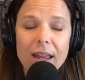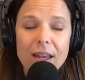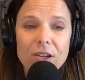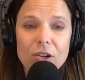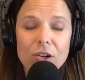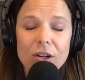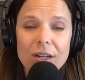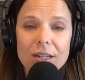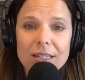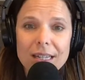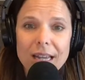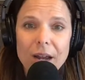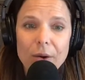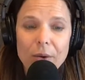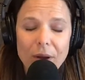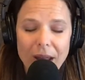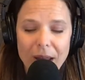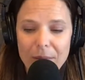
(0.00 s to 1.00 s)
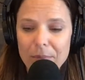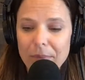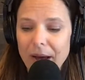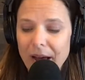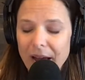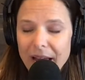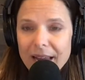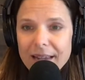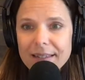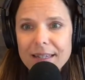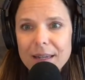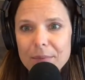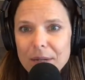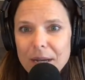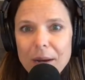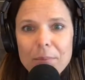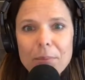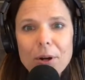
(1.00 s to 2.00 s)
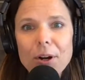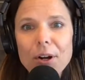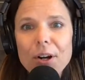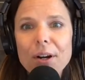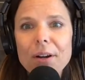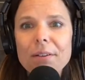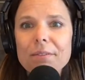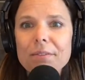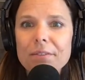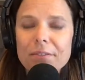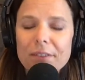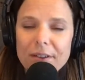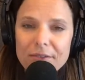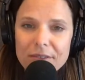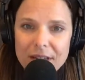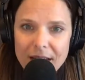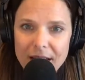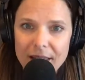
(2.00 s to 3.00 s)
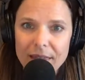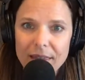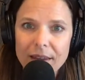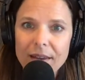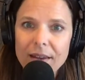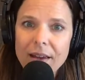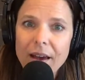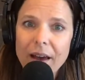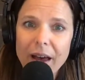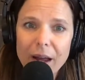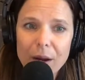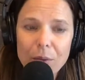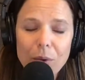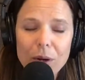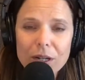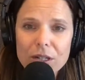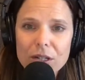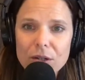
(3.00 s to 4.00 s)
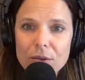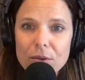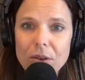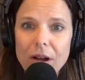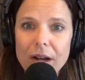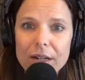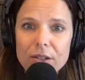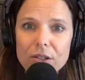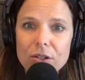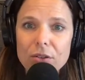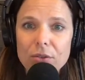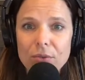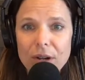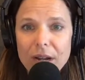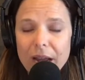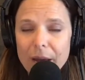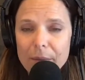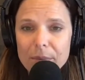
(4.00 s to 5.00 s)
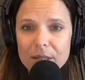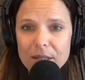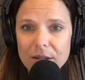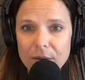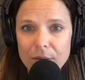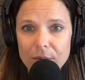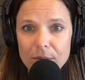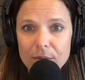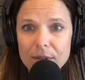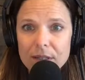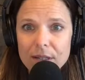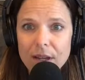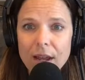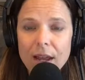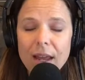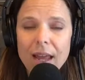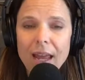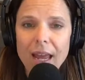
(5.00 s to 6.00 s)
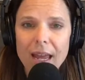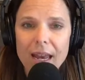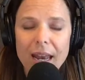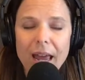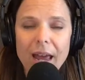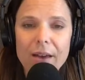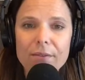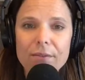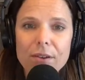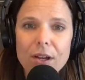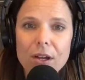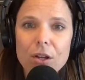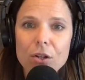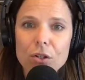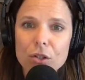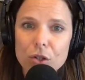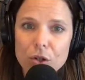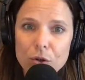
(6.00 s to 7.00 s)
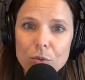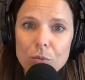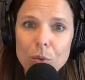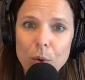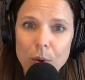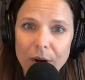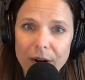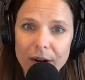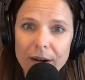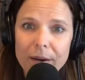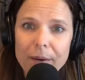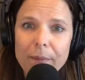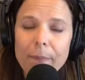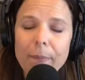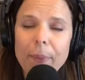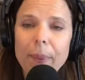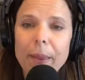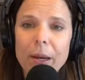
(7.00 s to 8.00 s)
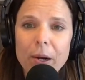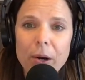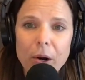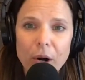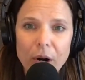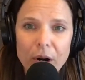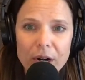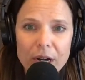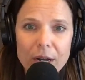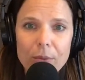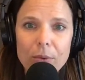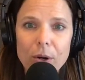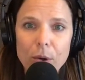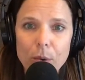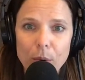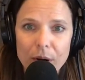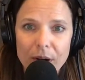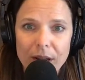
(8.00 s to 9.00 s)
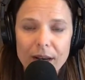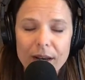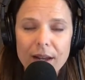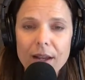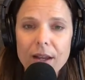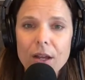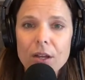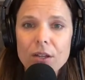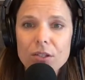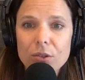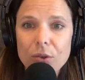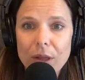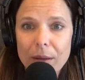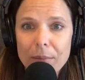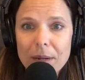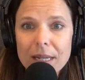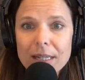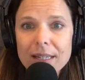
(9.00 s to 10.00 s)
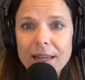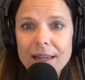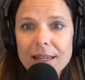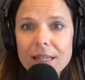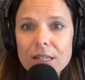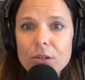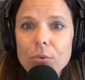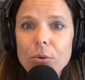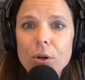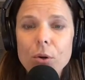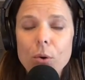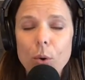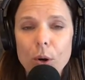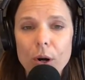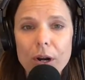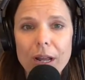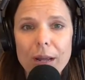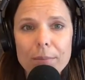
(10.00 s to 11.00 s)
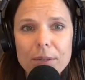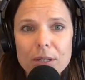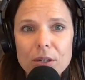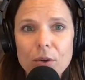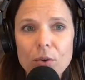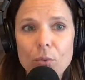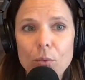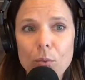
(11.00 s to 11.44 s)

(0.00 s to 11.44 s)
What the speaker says: and you're going to say, okay, by September 15th, I want to launch 3 episodes and have 2 more that are already recorded. So that means I need to record episode